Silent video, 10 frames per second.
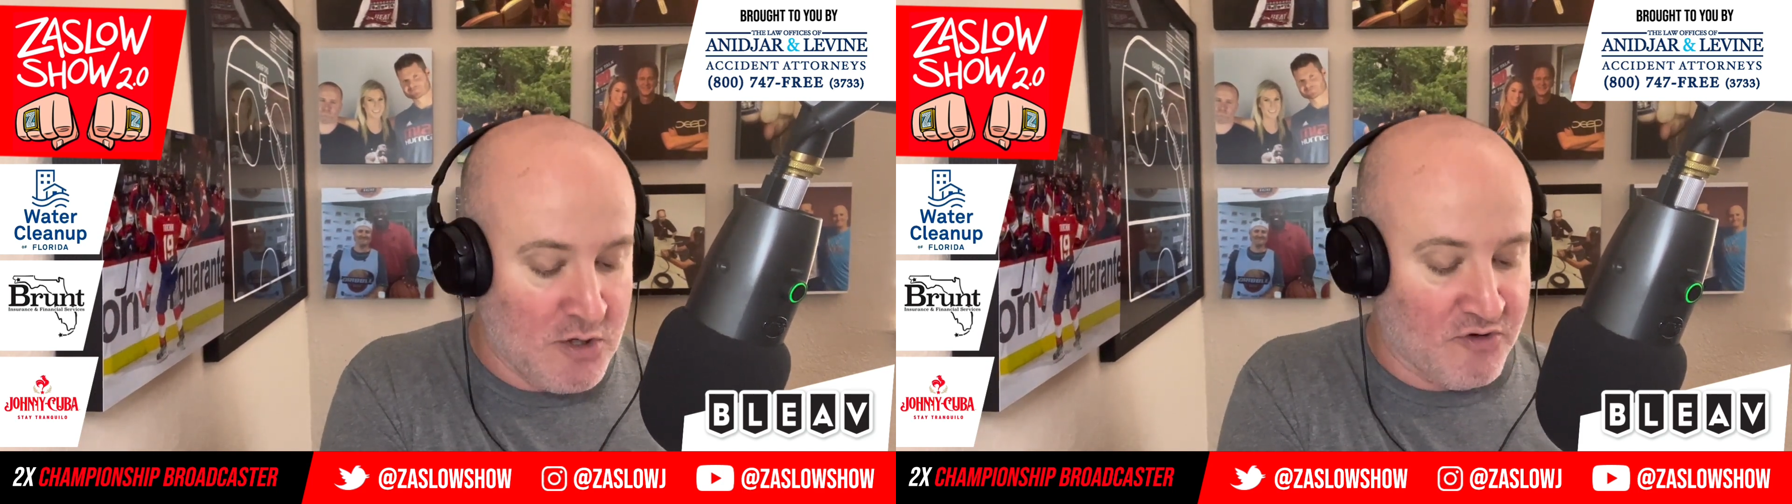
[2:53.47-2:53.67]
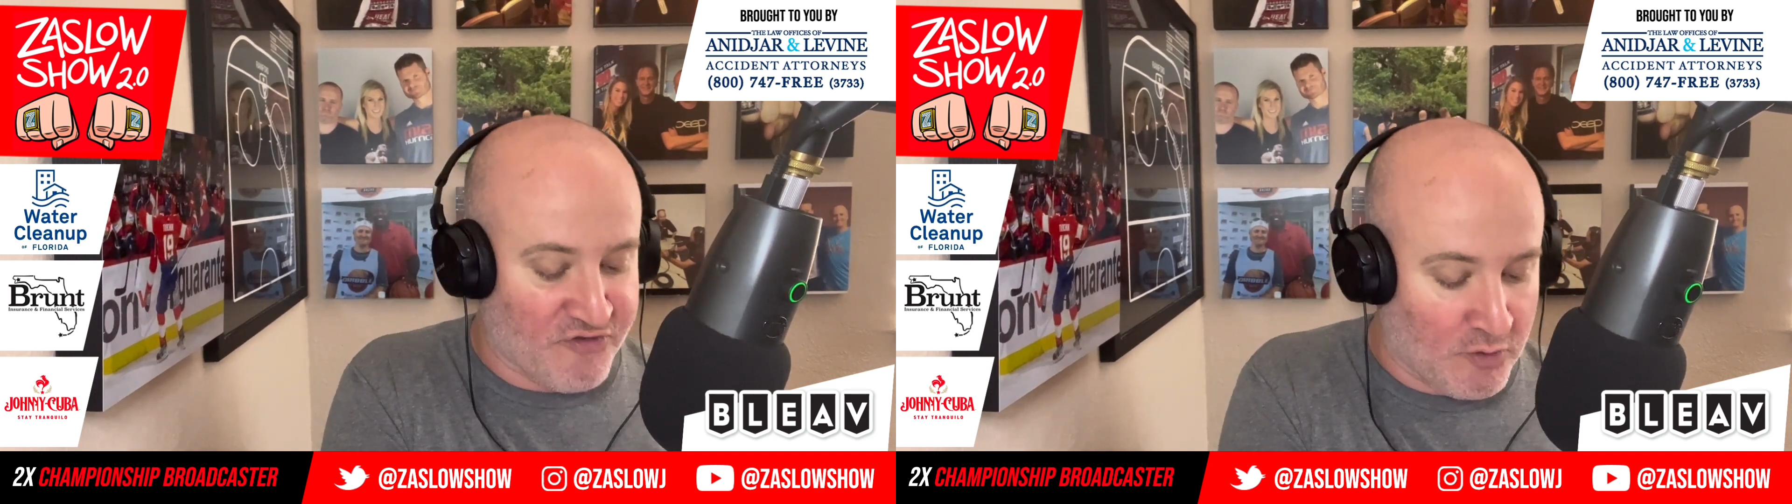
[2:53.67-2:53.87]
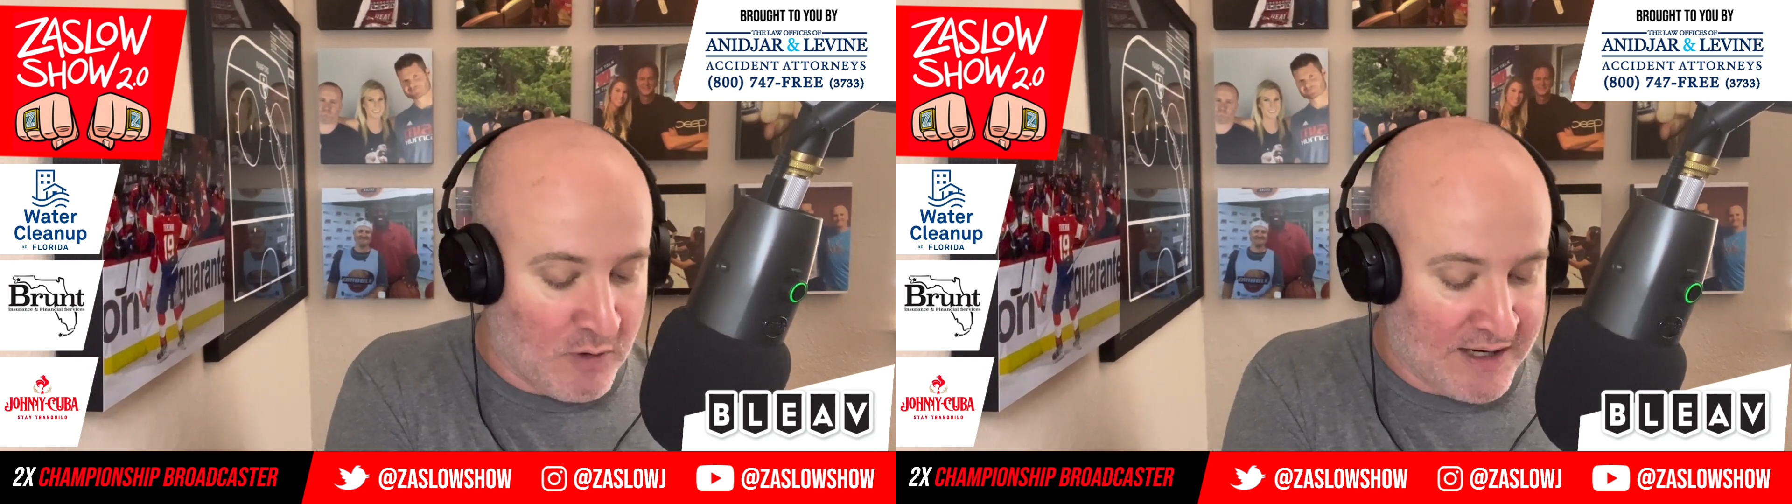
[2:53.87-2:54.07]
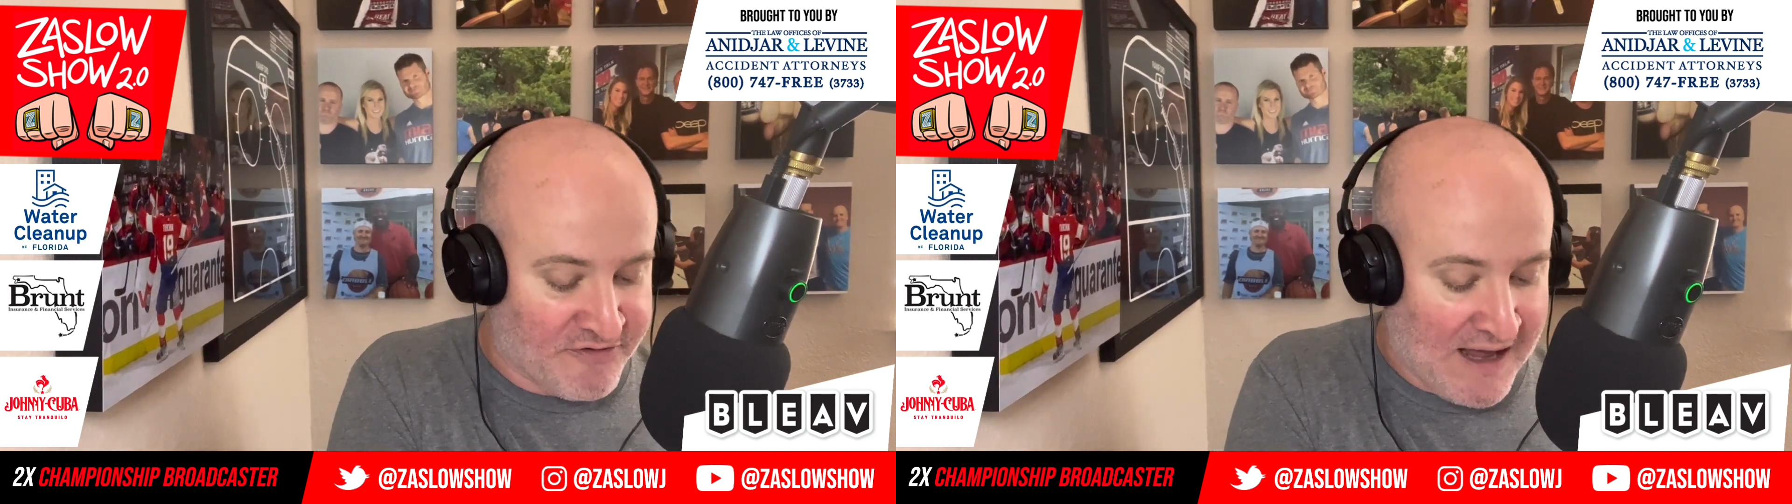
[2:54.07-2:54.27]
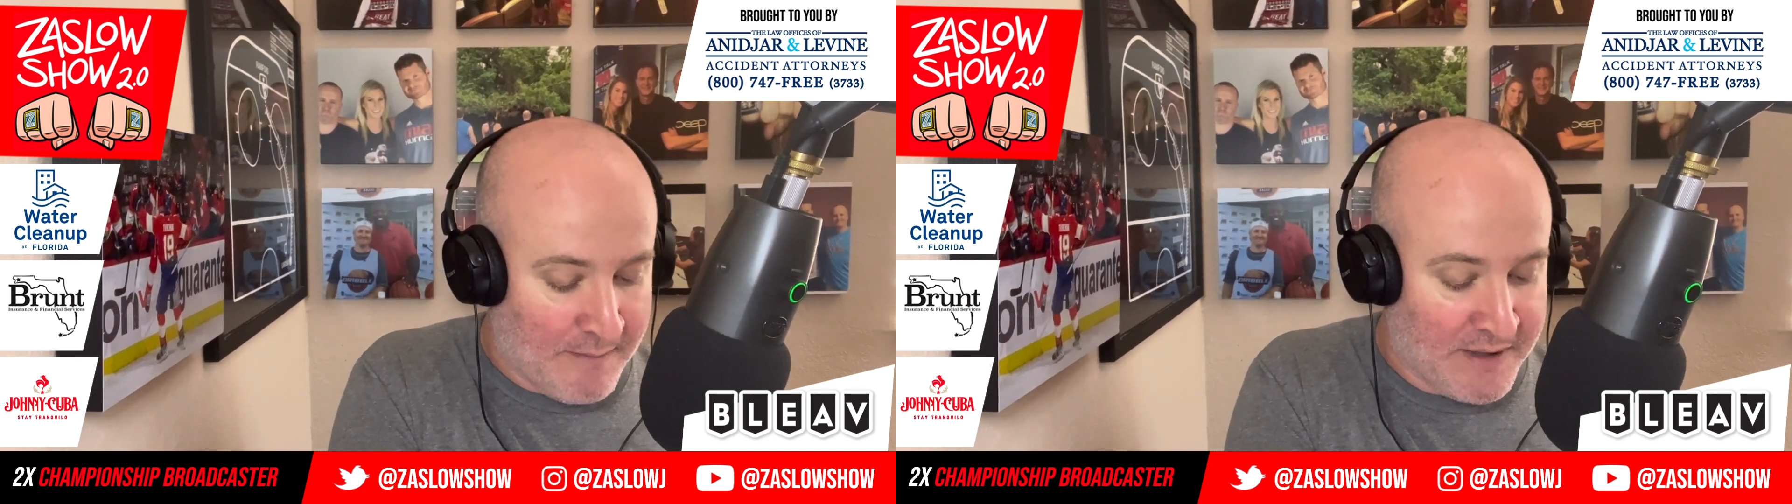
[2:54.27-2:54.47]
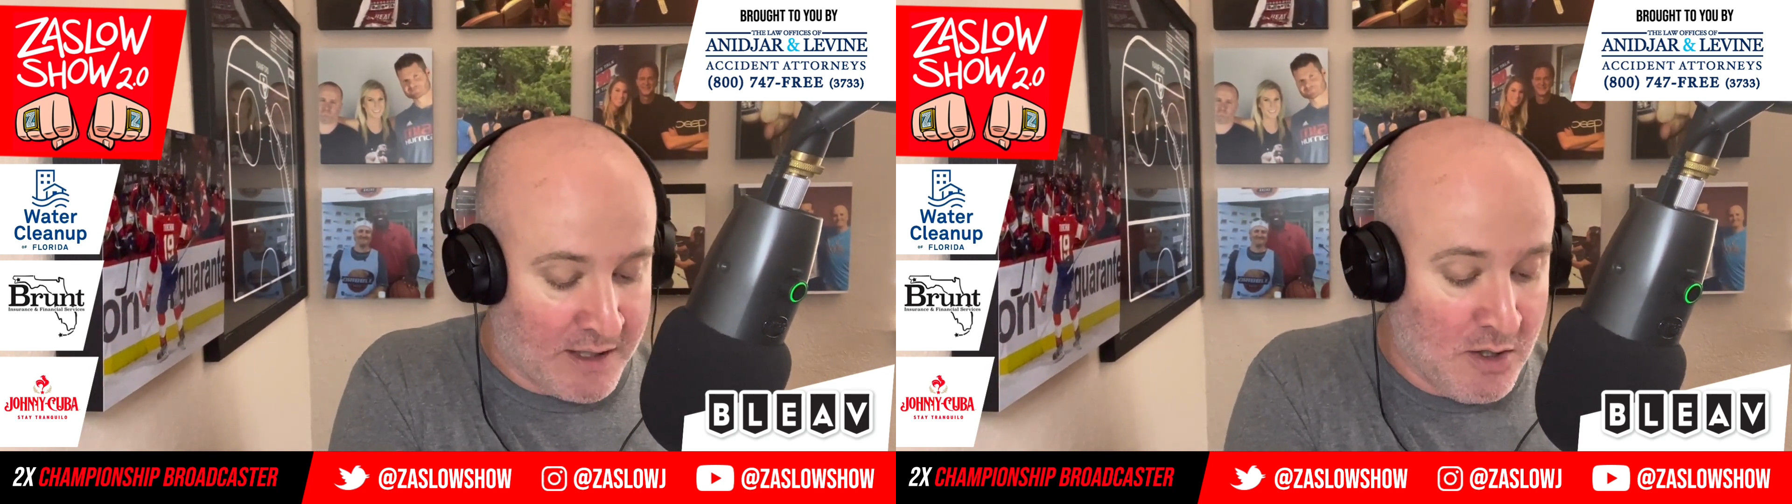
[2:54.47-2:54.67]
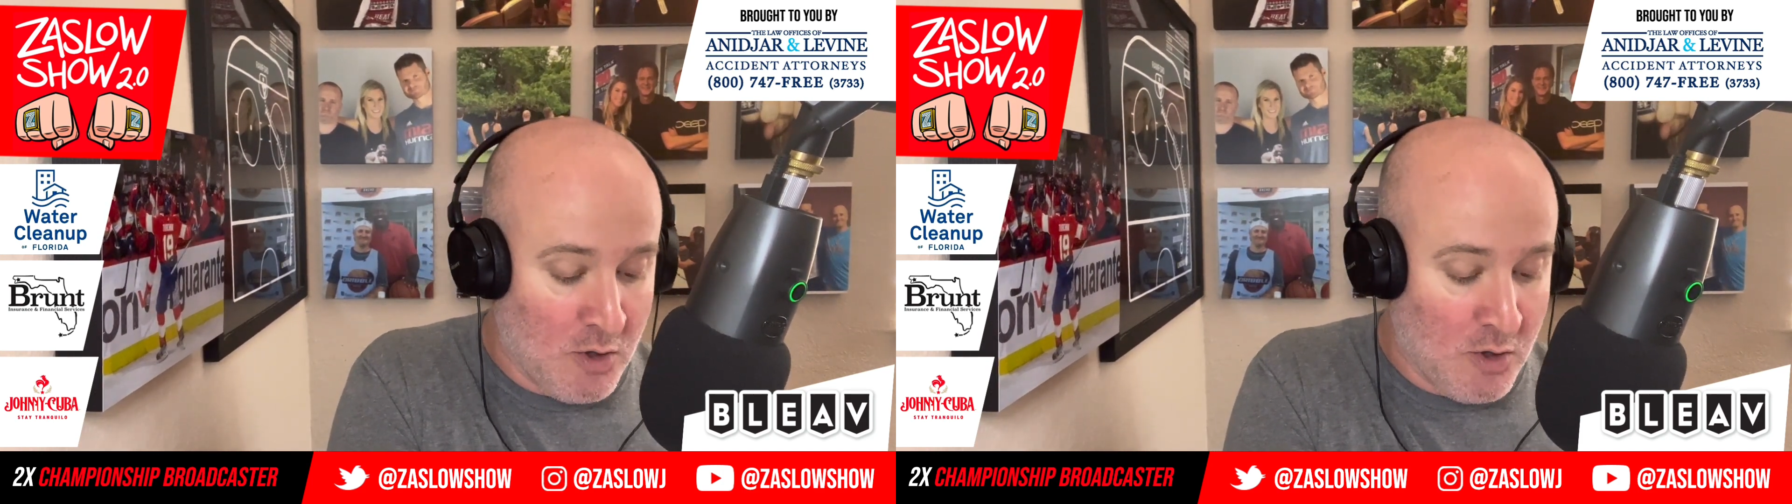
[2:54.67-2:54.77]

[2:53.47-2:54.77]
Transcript: So what does that mean?